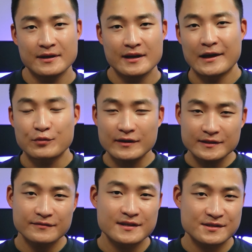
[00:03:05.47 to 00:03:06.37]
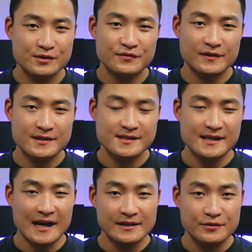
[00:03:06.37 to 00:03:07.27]
And relative to search funds,
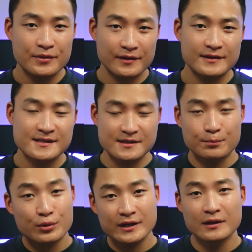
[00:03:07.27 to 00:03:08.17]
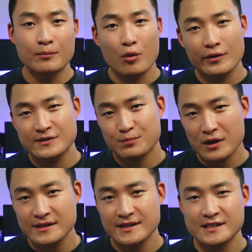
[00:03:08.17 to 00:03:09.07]
I do think this is a pretty laborious
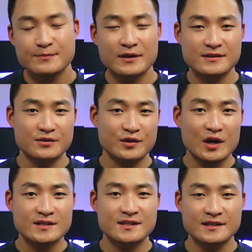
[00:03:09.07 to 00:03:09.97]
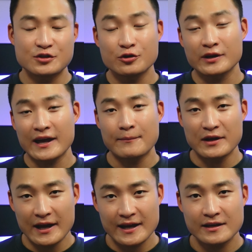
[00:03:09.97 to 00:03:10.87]
process because you're constantly doing M&A,